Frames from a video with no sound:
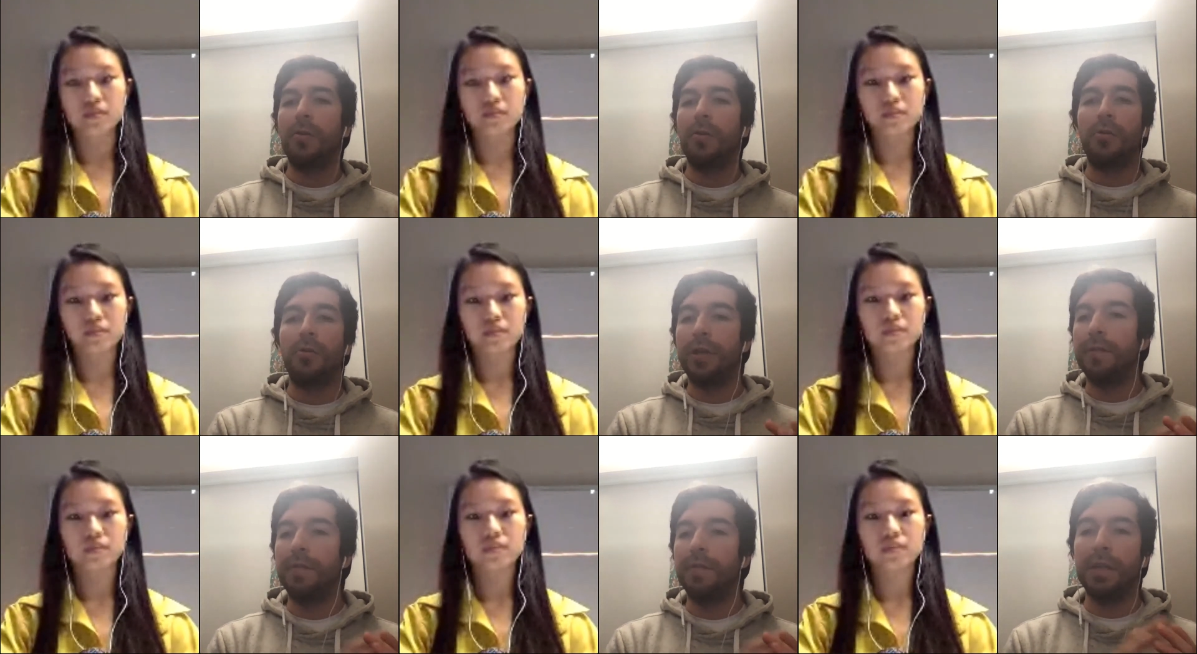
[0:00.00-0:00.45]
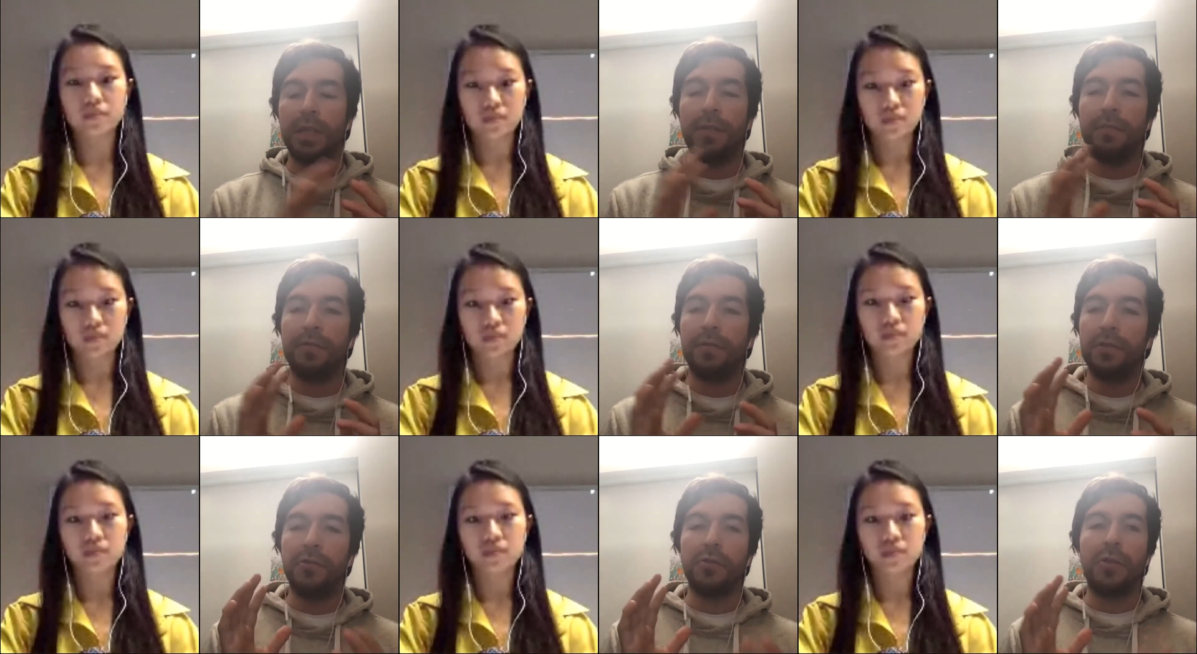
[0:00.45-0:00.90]
Speaker 1: or even
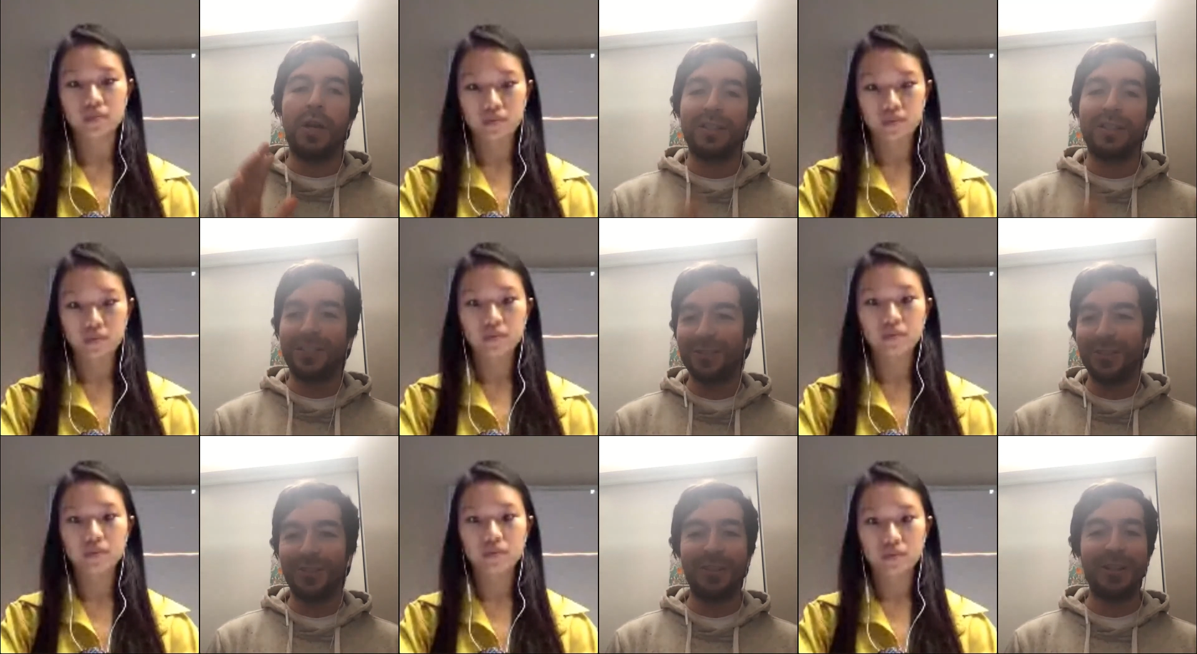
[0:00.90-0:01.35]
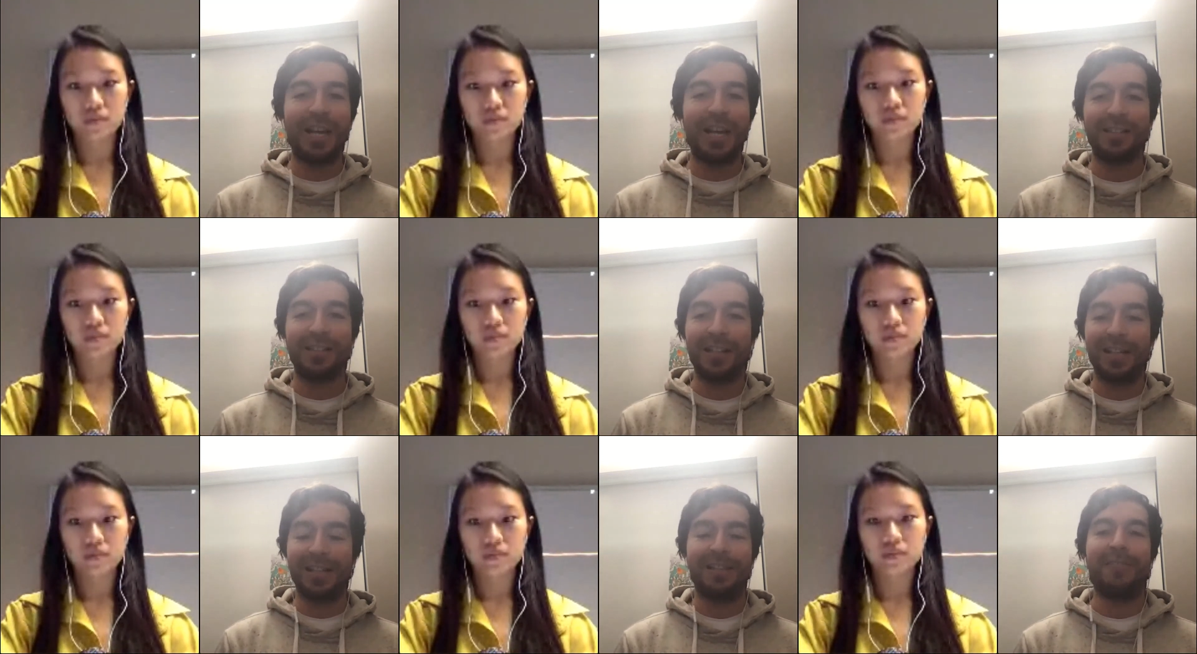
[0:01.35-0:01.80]
if you also
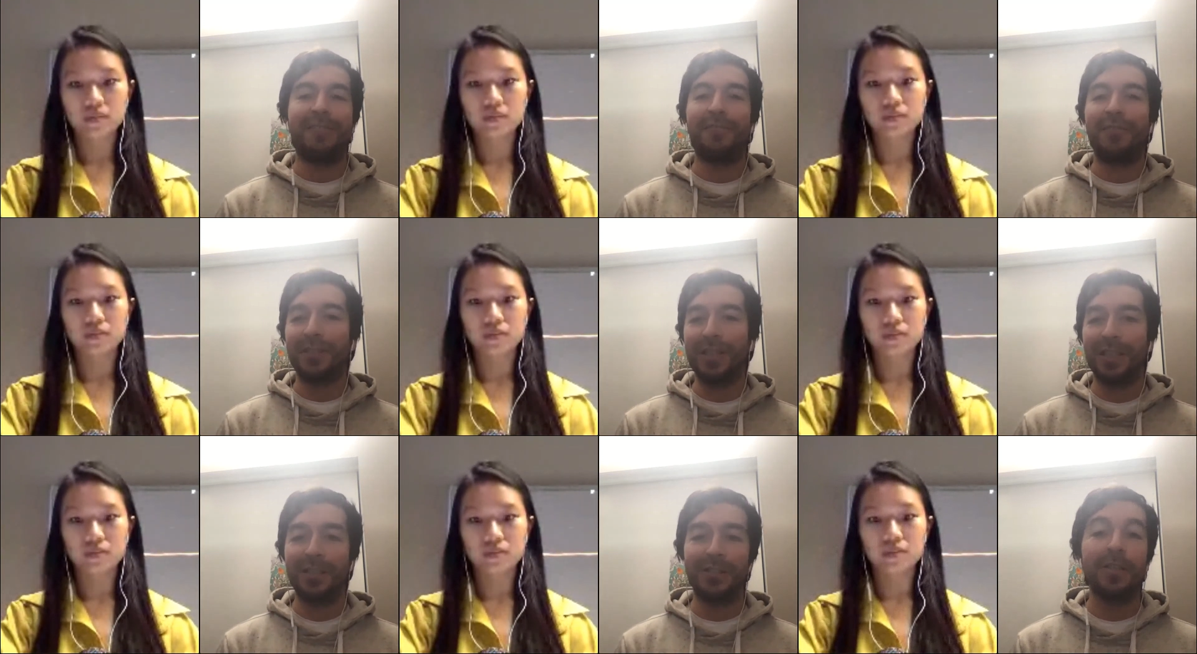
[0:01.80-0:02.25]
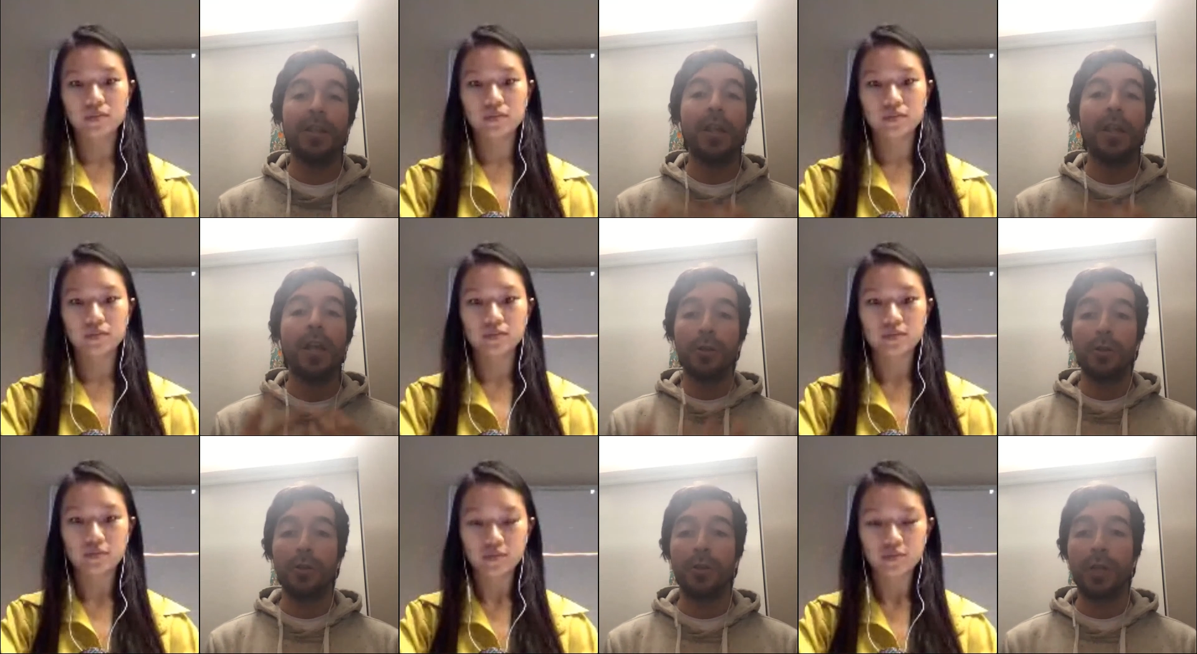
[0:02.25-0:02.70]
like the Cardano Foundation,
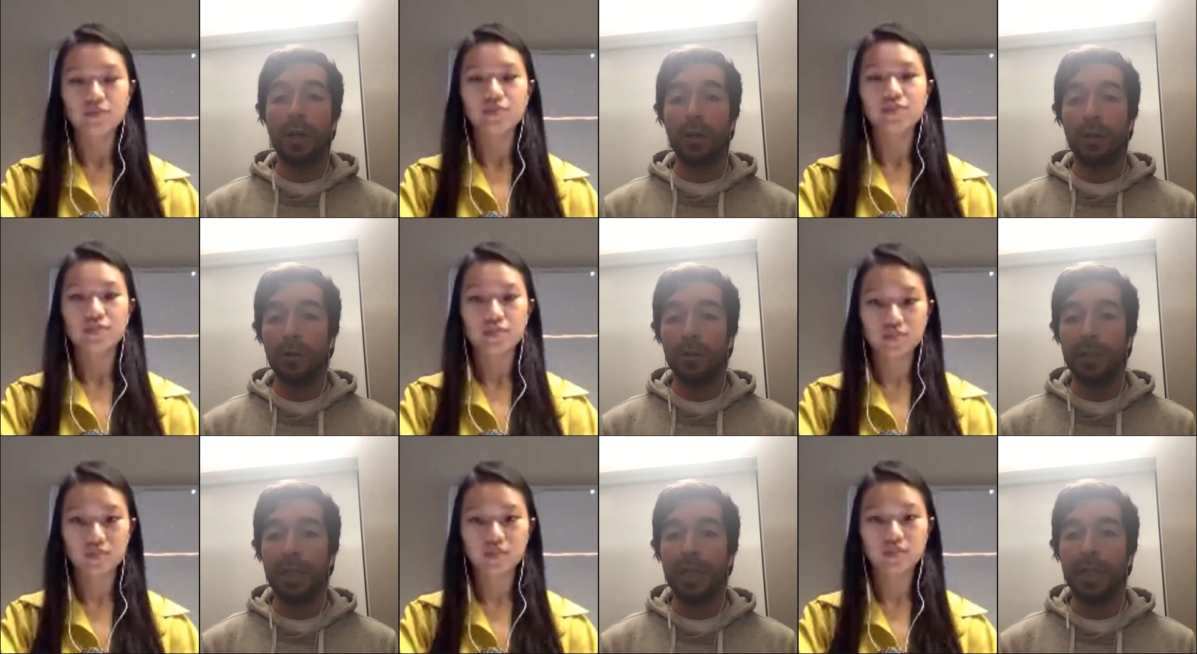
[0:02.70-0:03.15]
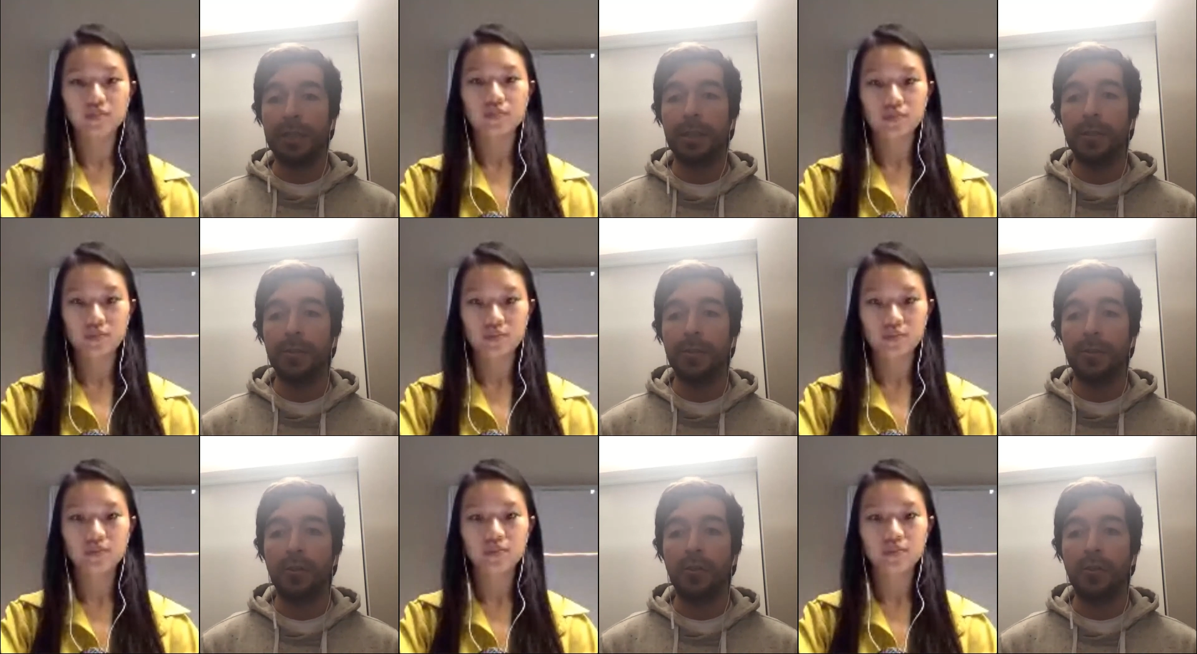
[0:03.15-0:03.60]
you can go directly to the